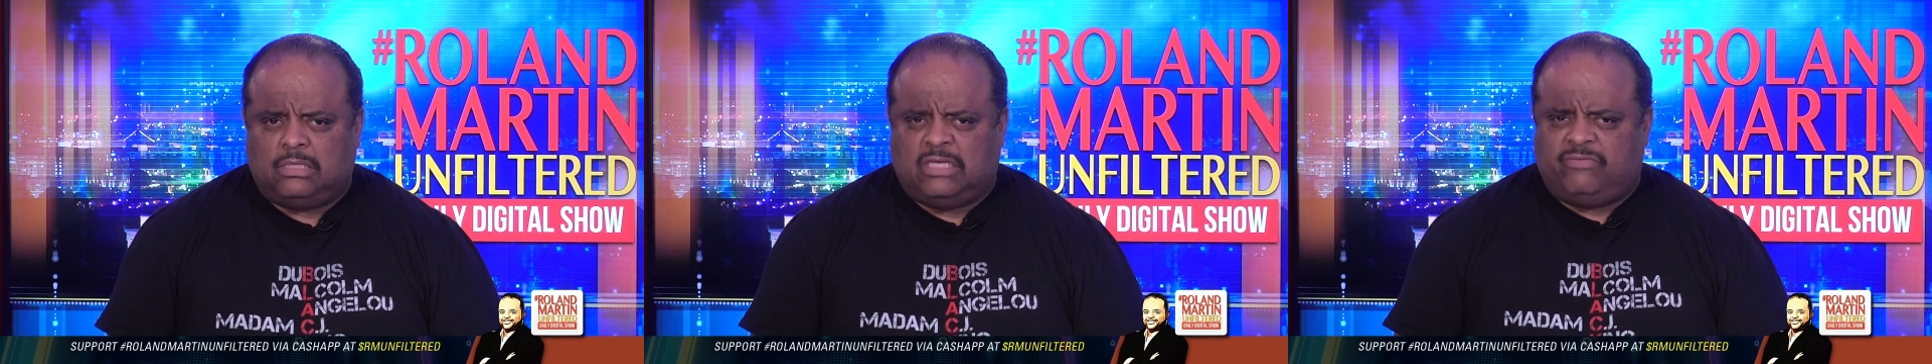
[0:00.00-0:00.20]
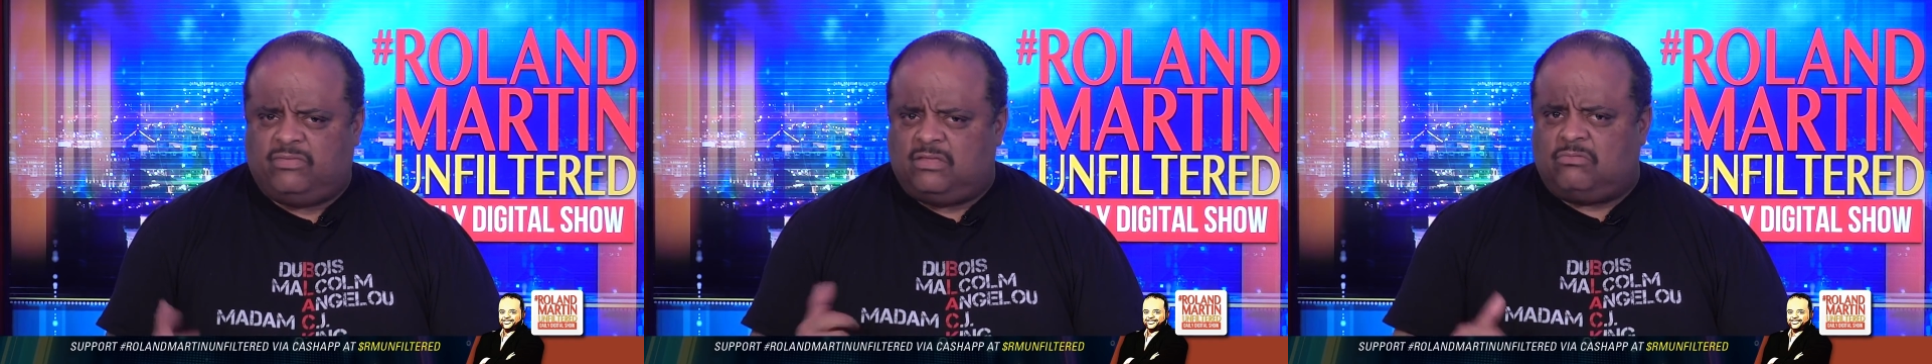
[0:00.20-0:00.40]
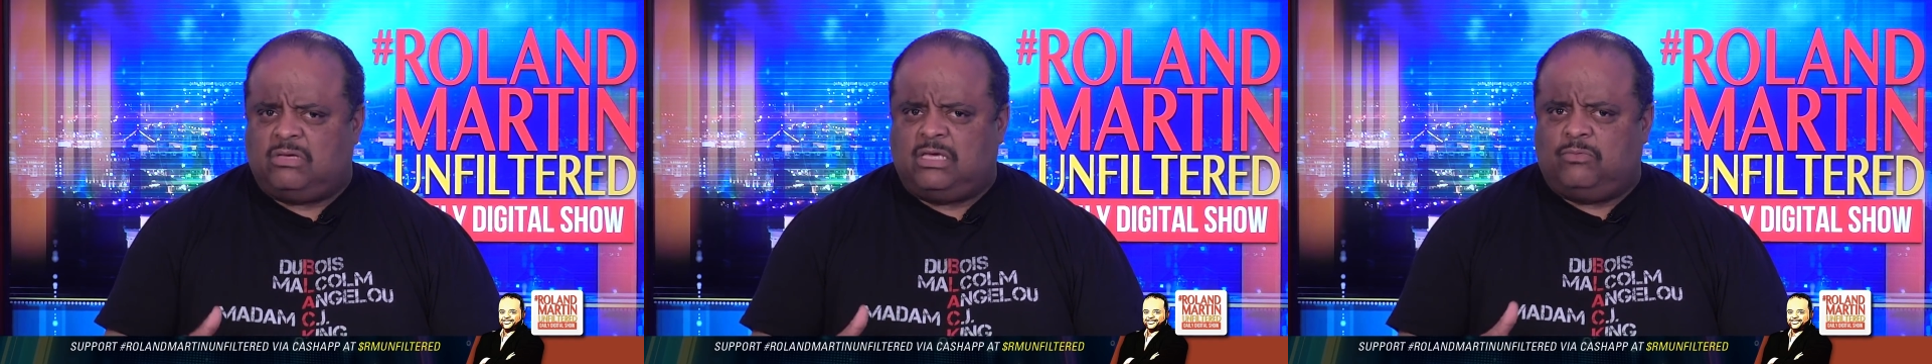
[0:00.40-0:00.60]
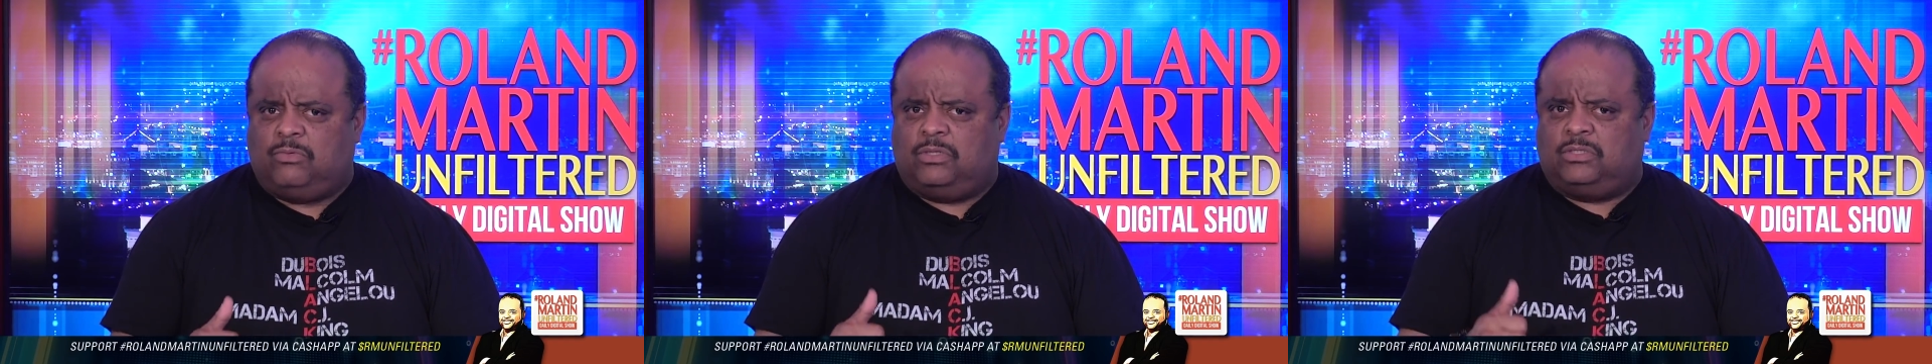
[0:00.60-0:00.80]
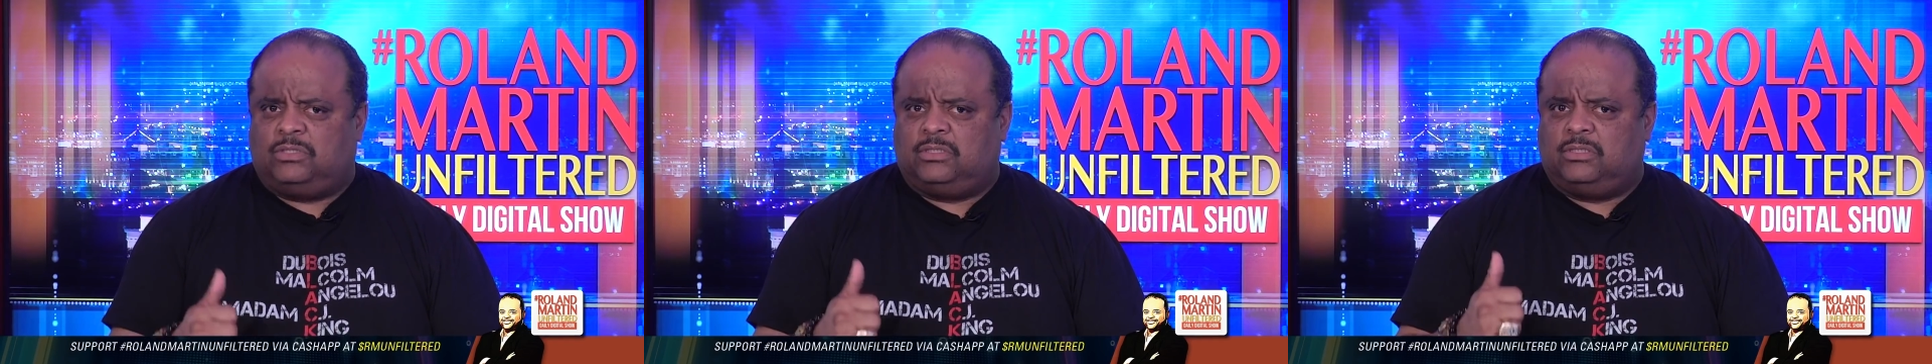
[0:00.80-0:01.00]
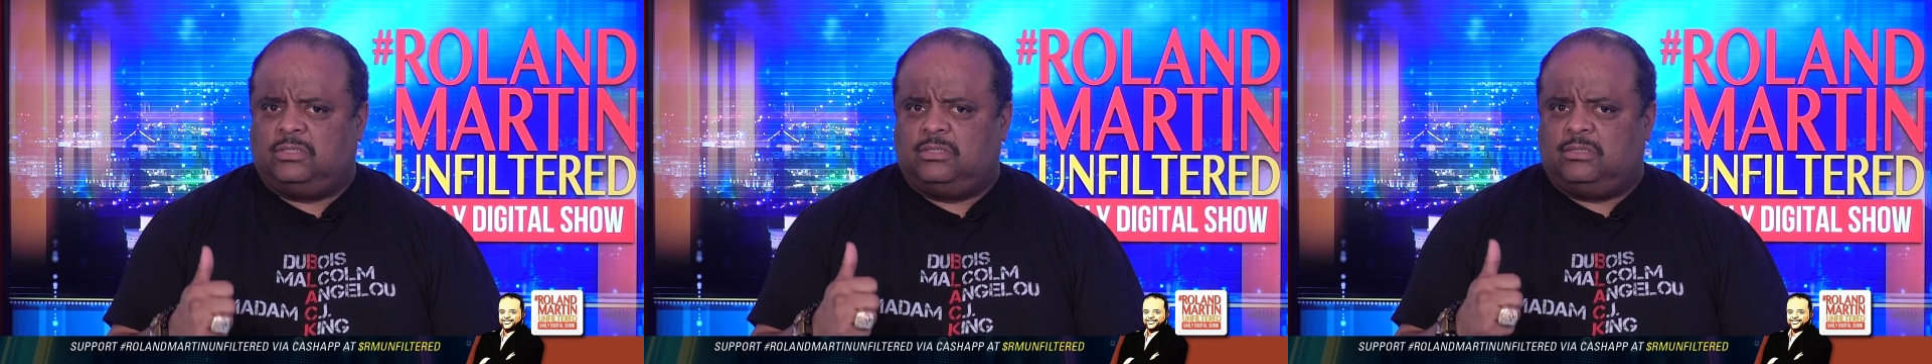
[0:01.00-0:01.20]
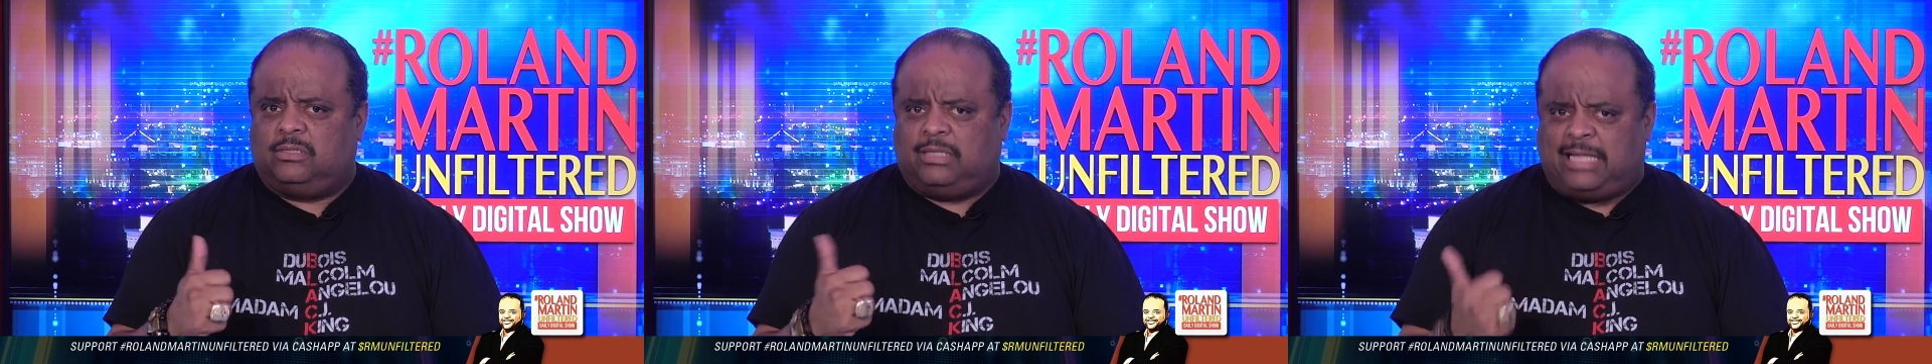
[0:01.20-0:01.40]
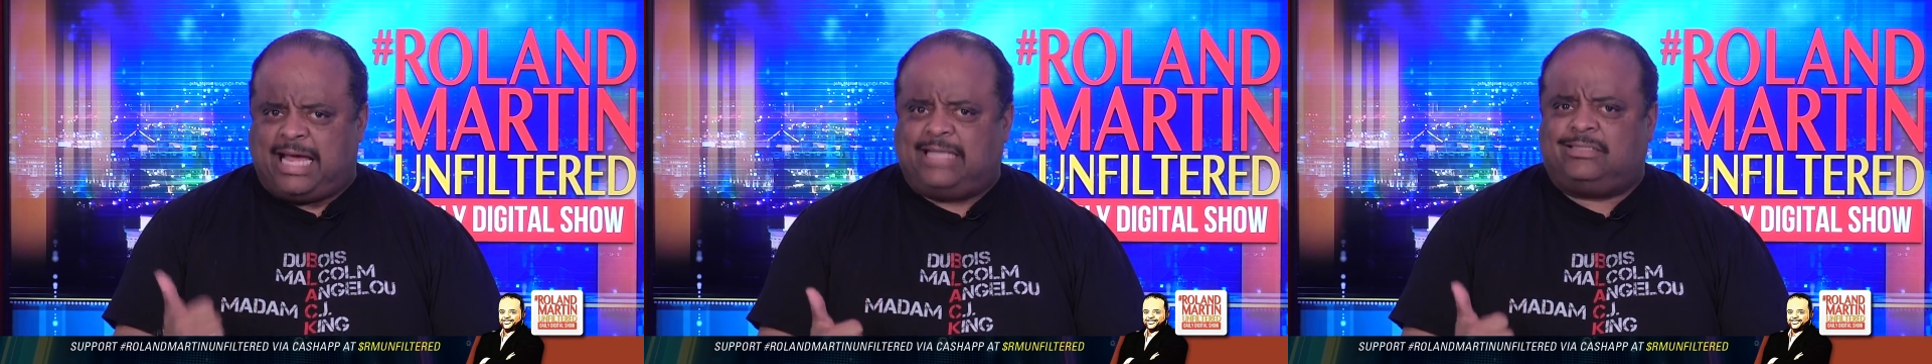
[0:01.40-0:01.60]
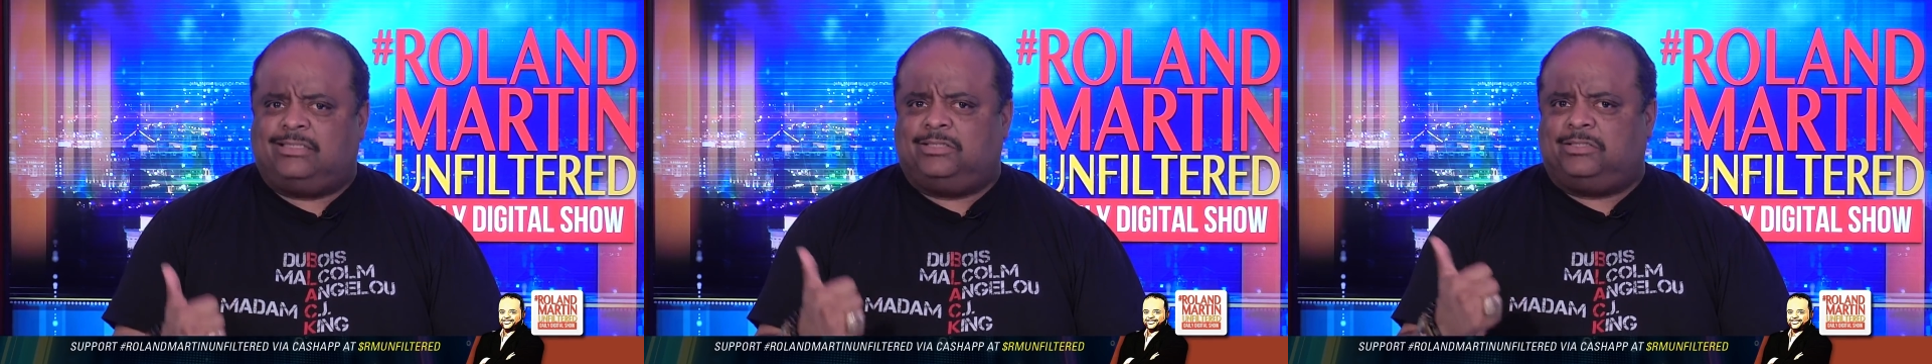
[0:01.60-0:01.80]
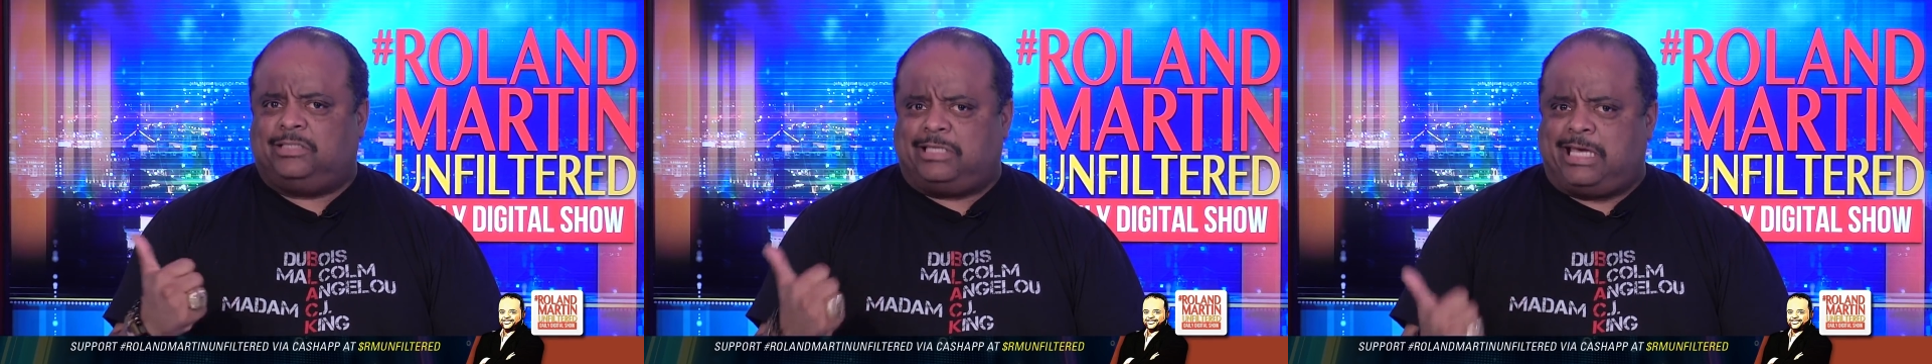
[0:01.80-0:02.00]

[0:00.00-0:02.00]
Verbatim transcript: even though he was licensed